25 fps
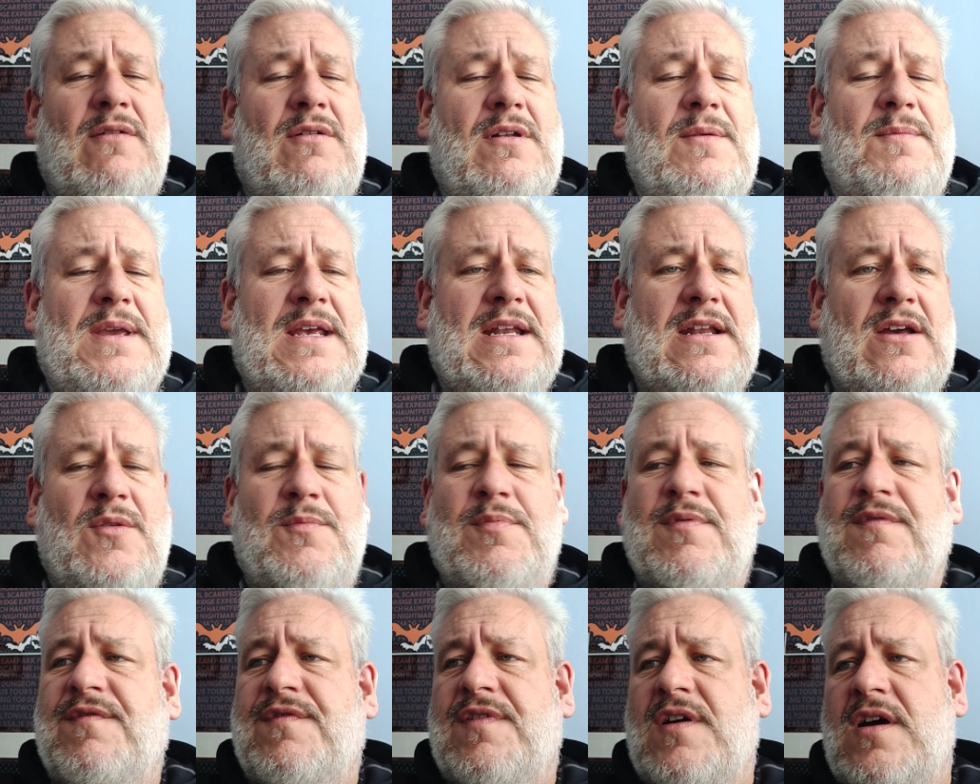the Howl at
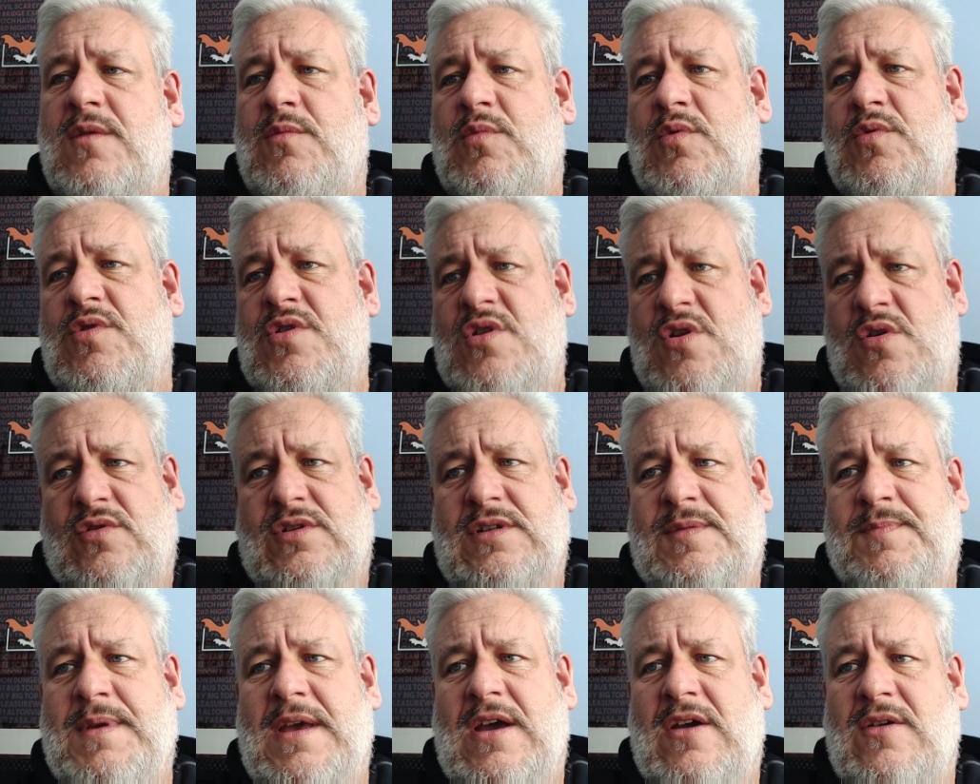Mead Open Farm will
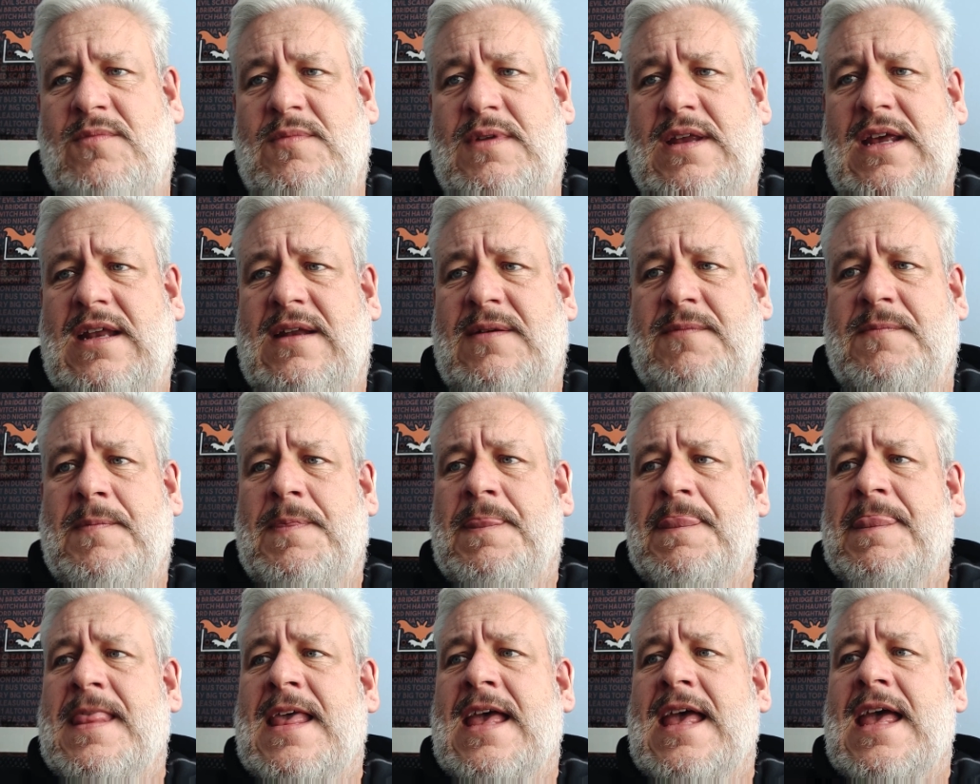not be
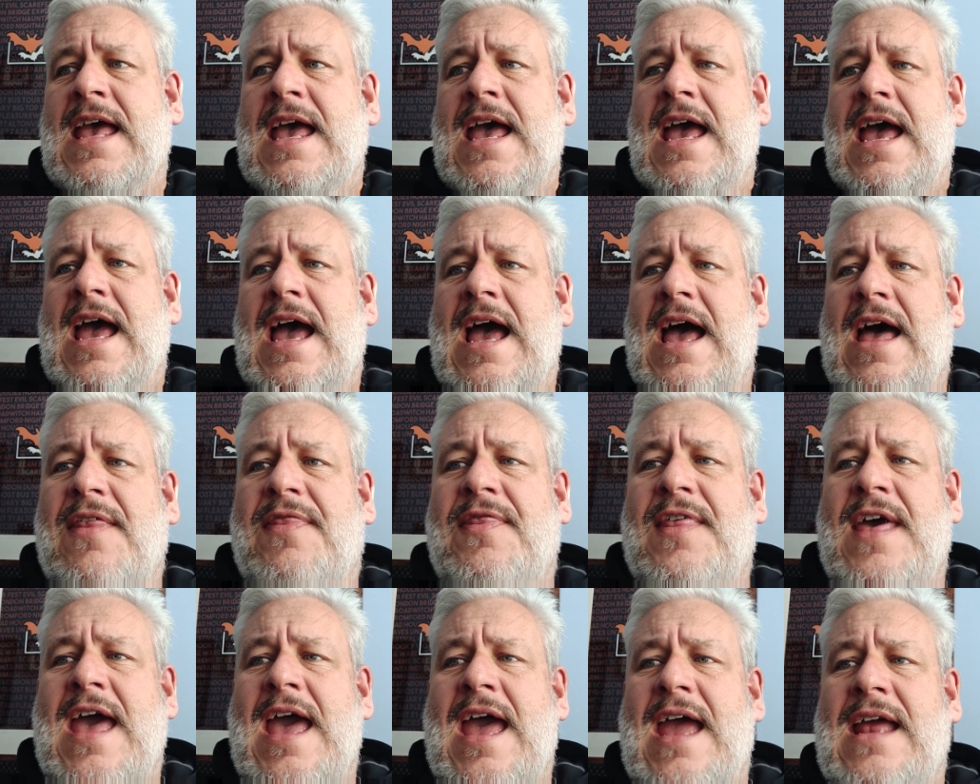opening.
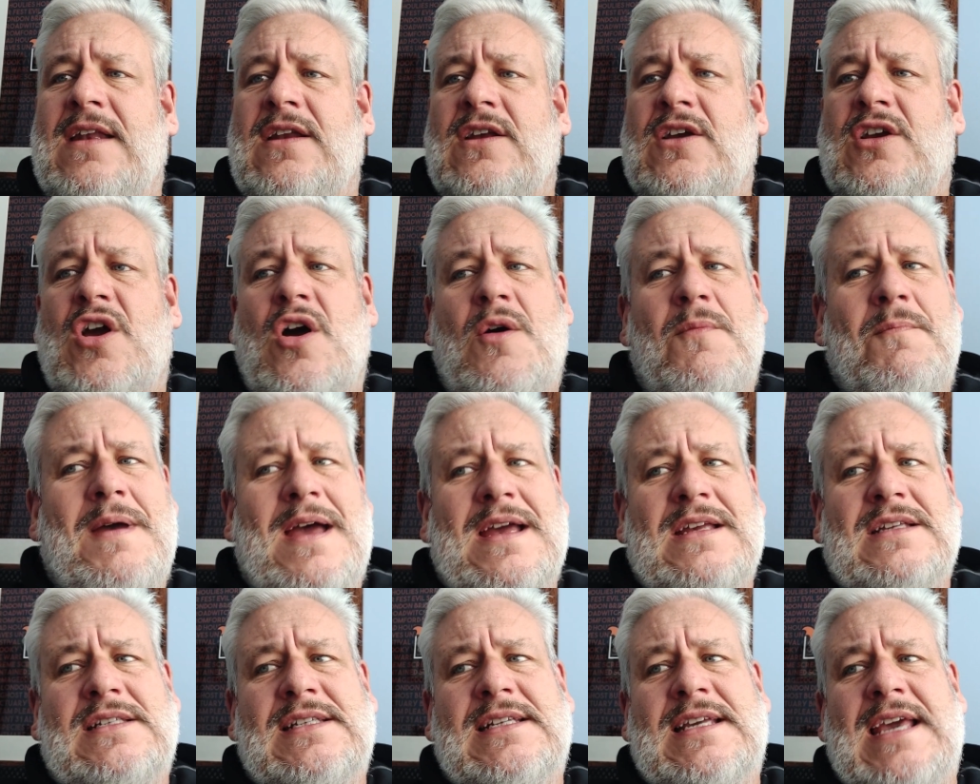Then
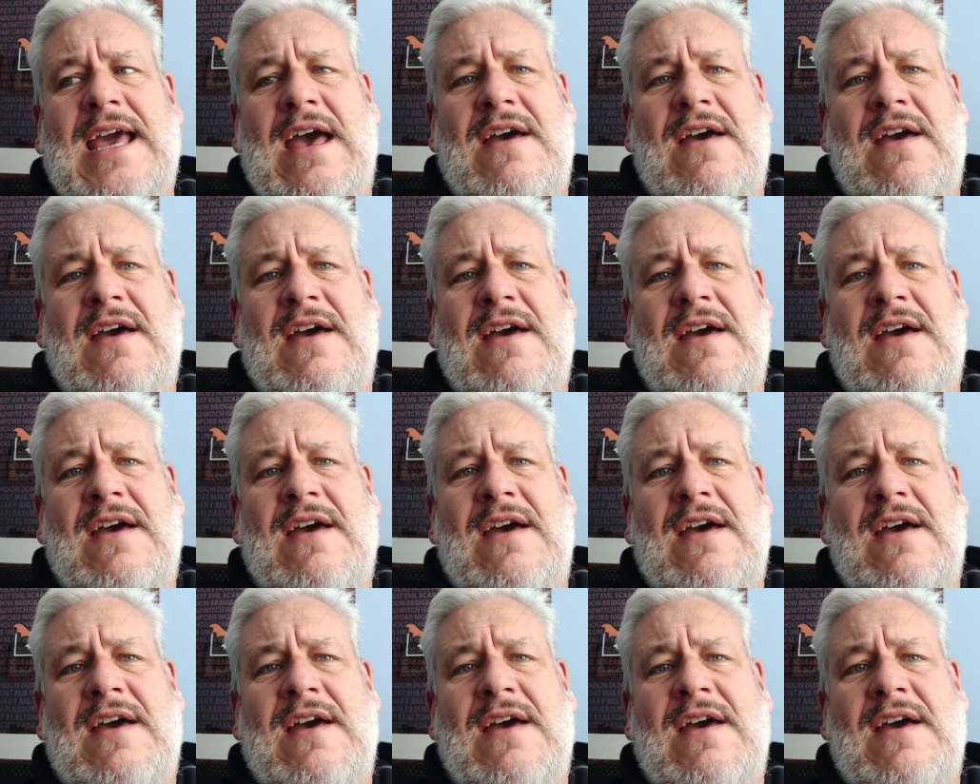Combat